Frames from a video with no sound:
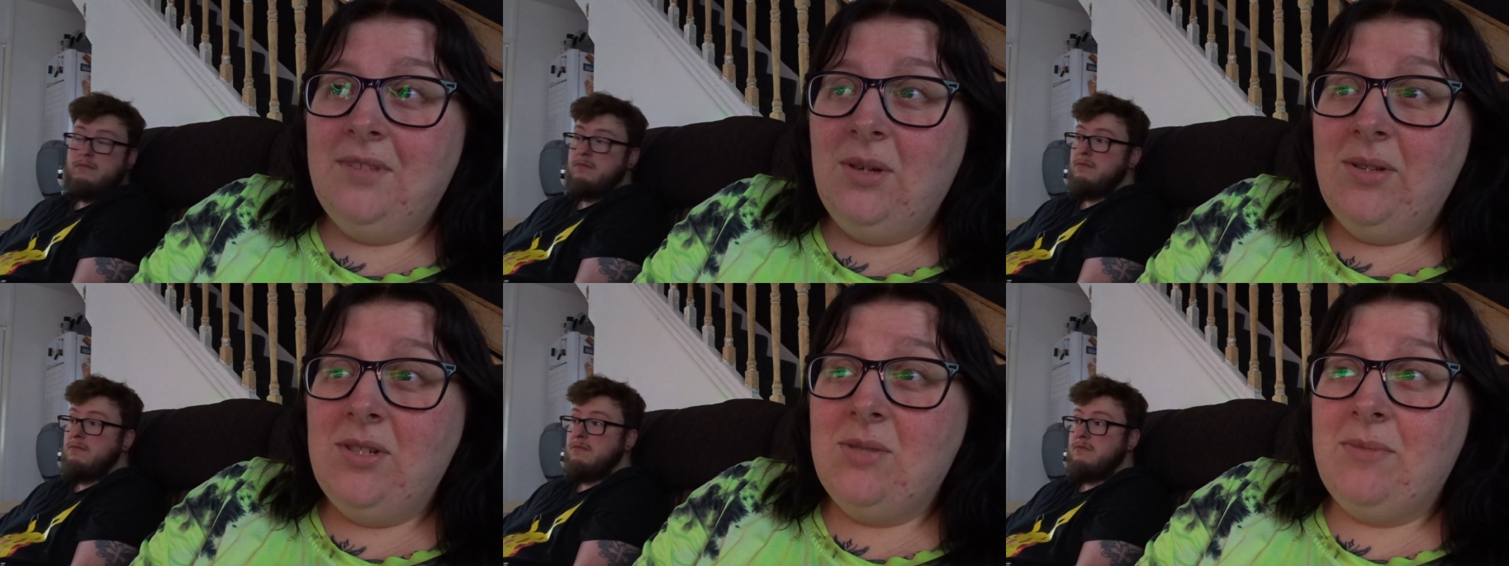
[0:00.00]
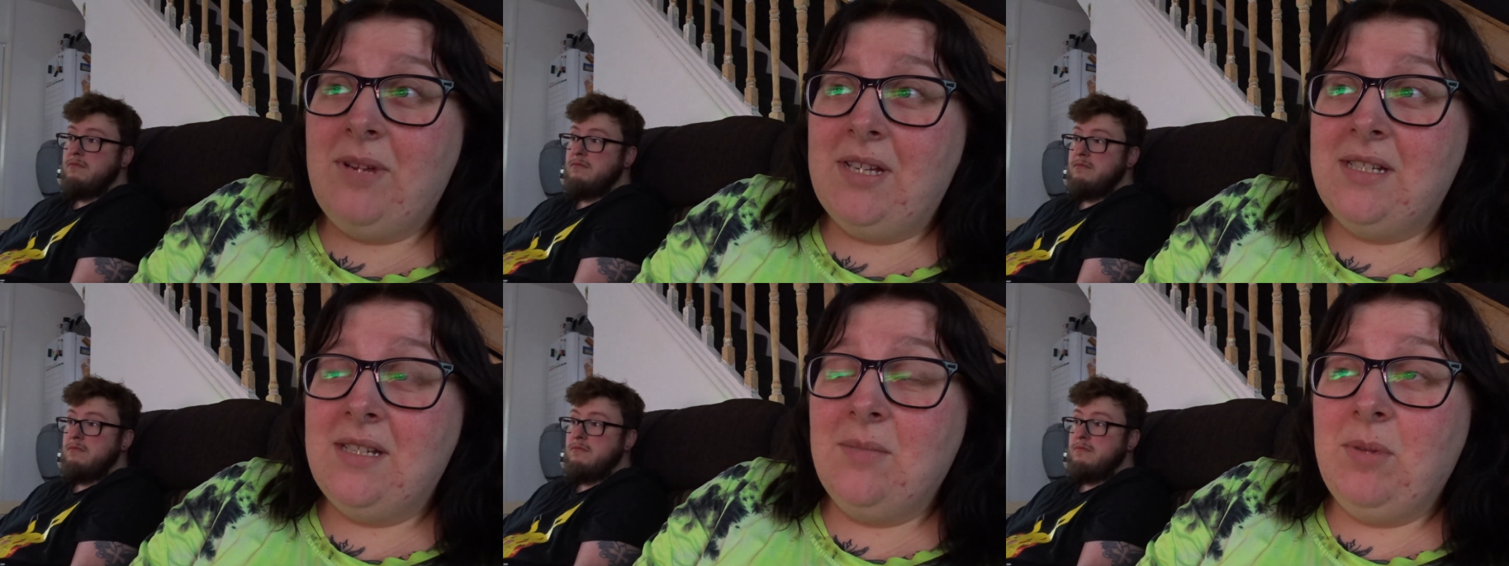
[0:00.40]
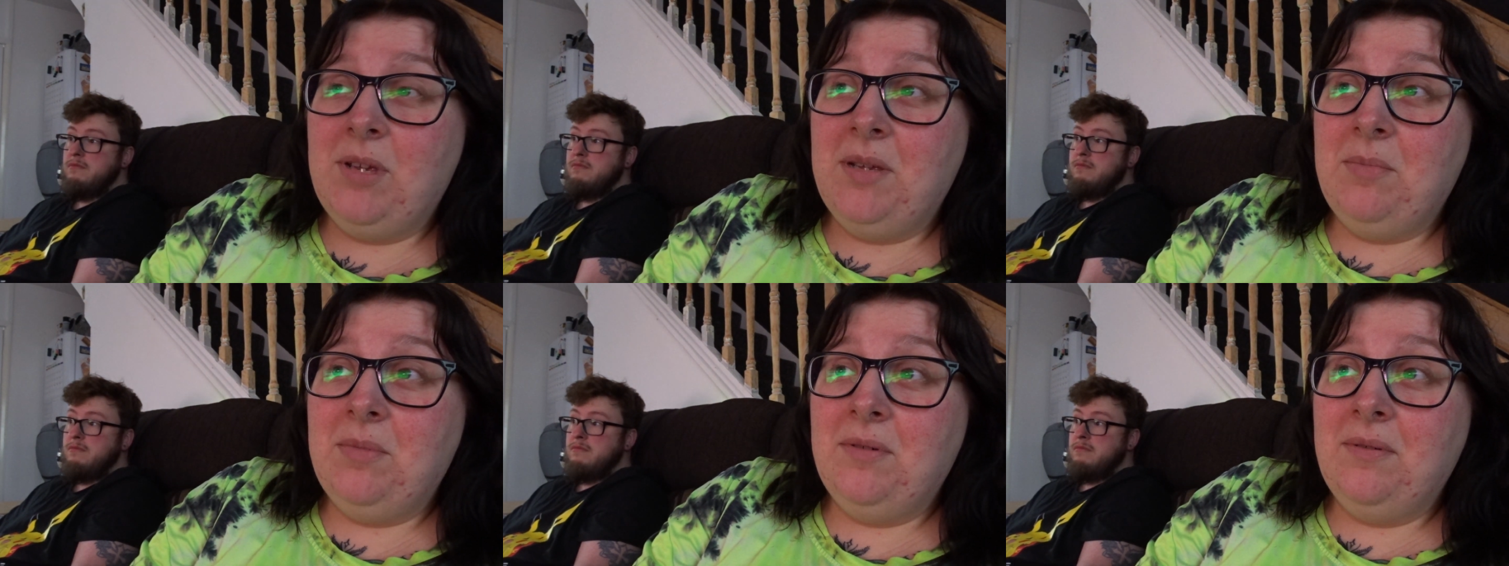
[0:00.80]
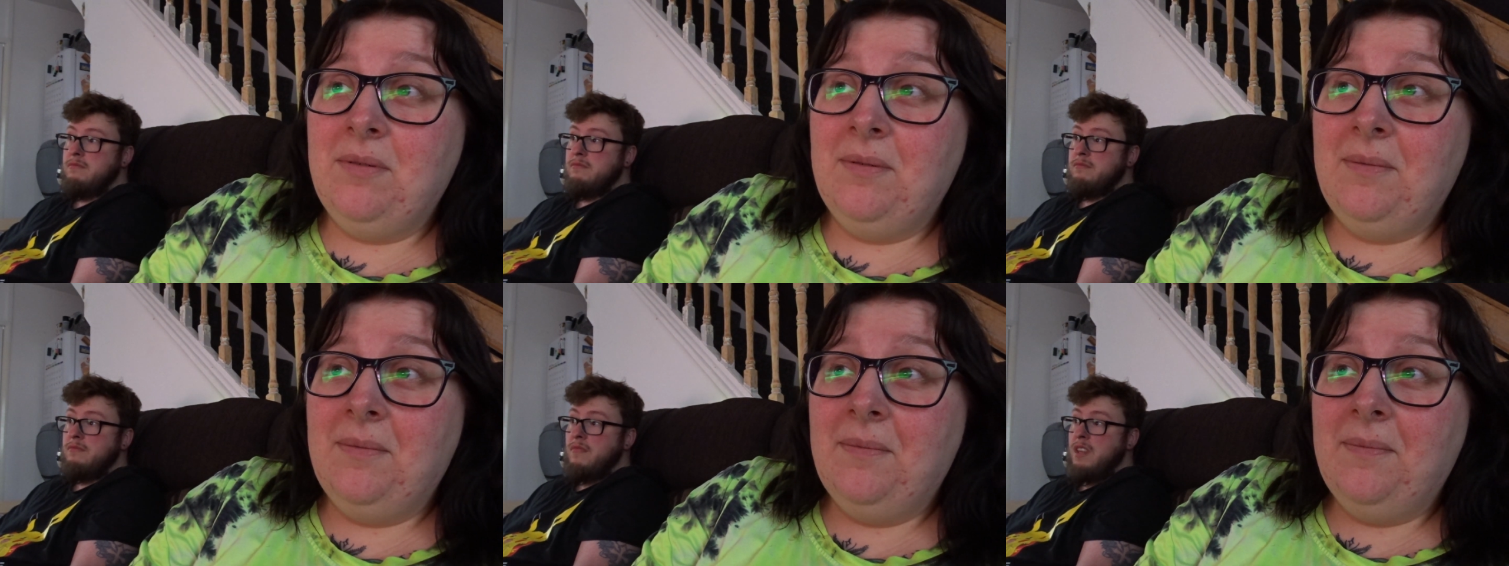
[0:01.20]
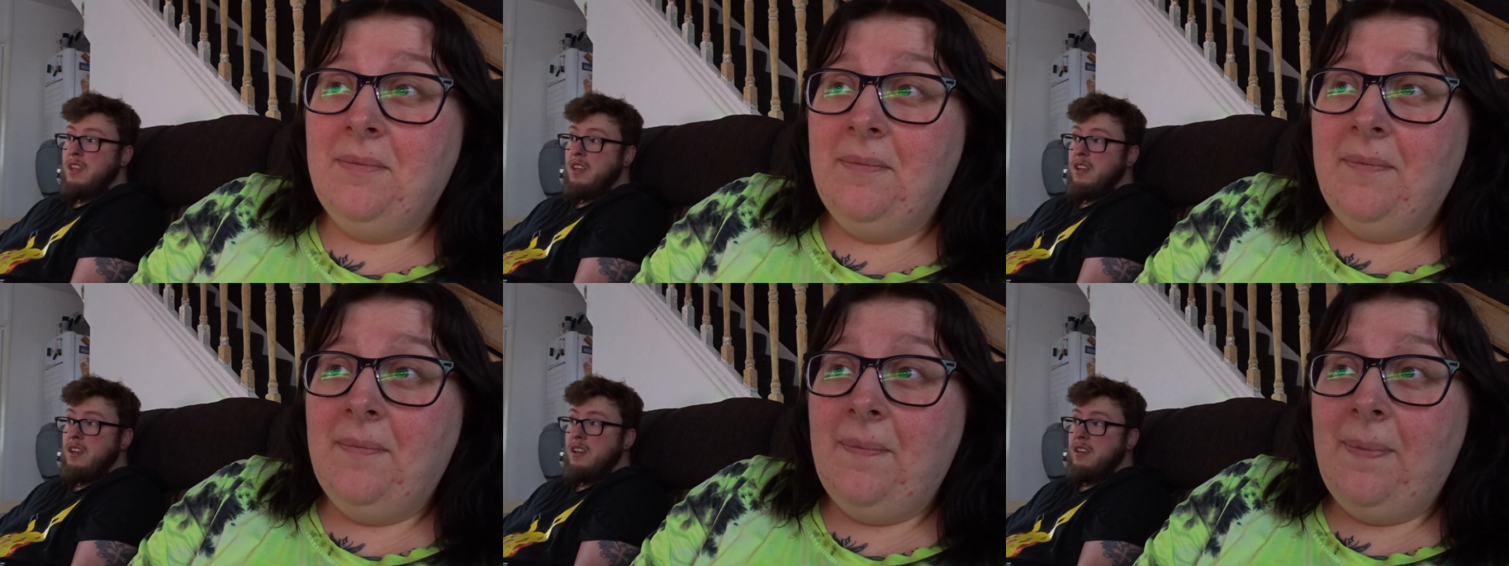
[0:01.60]
Speaker 1: You had some nasty people.
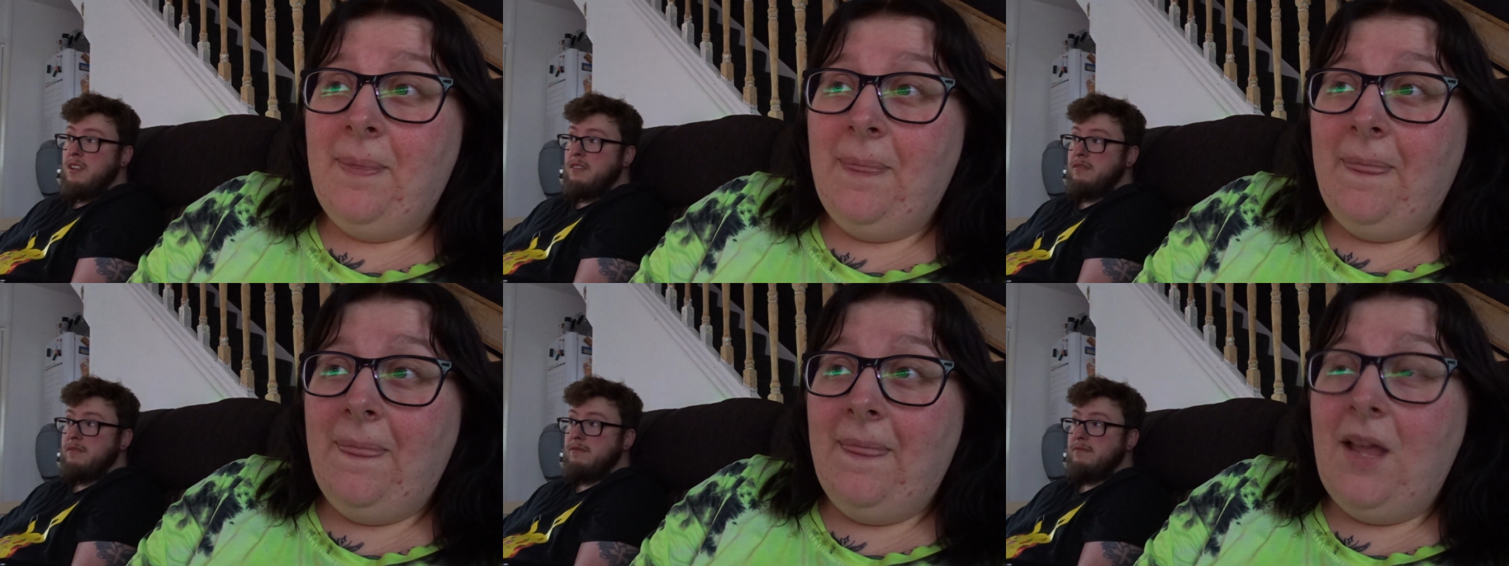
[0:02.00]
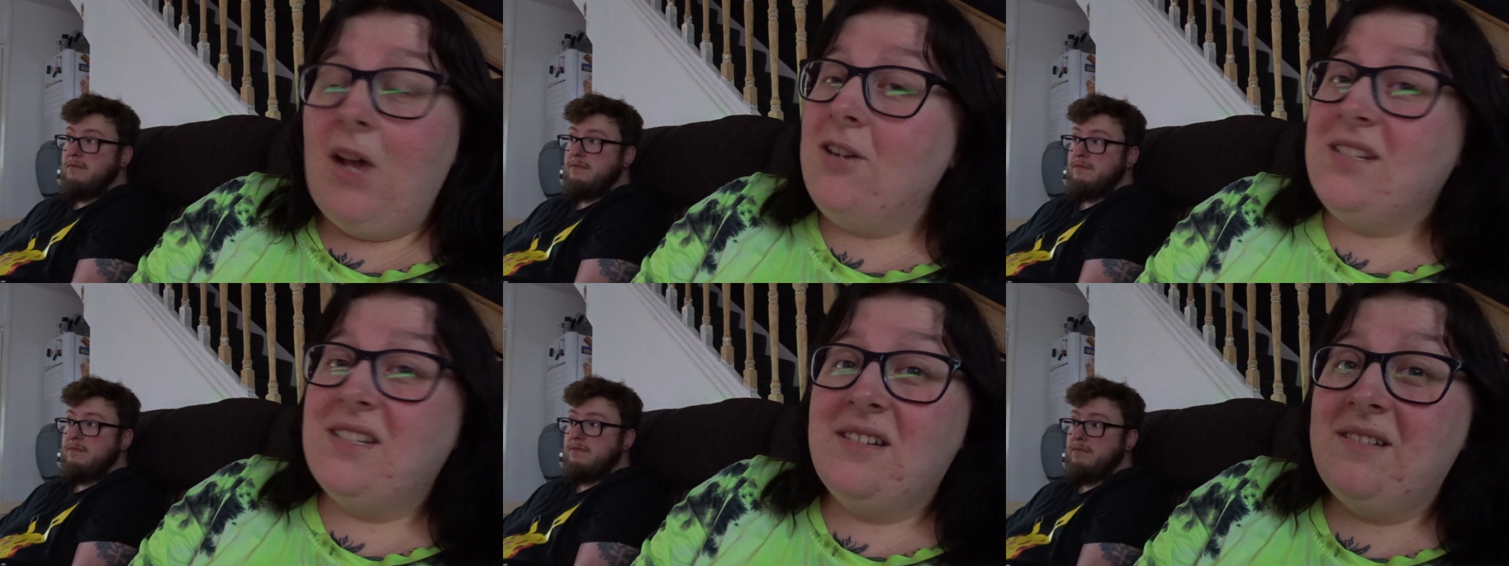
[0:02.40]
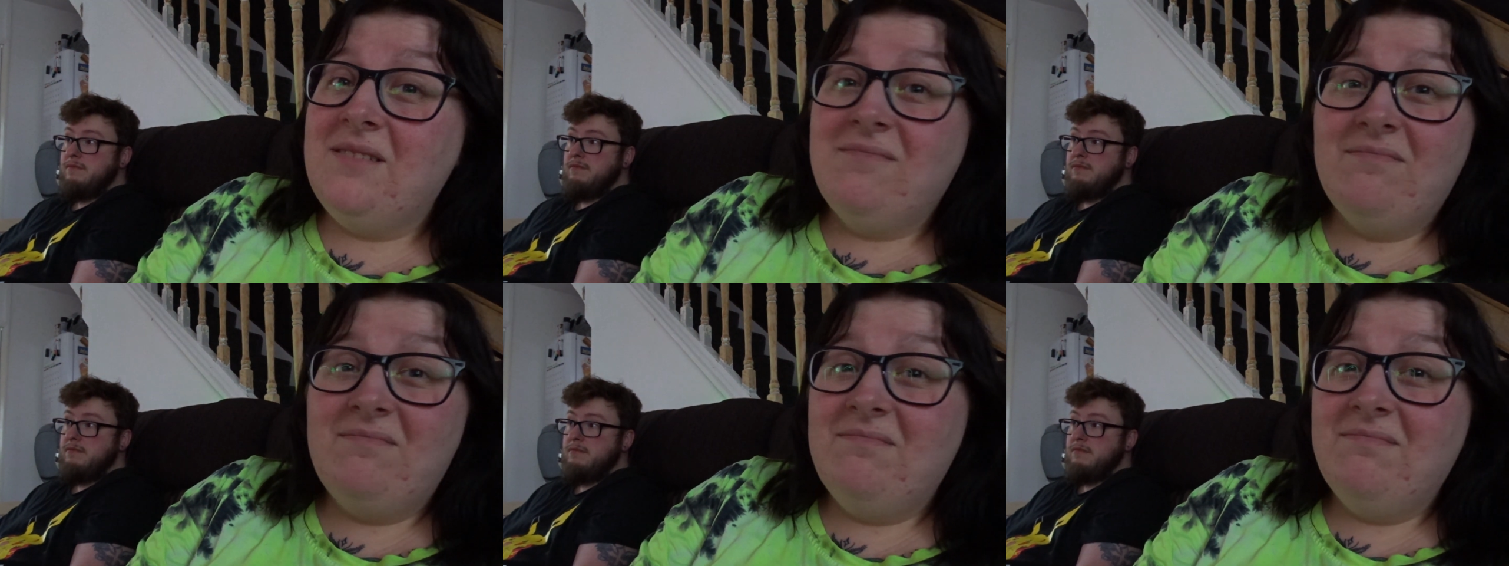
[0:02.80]
Yeah. I didn't.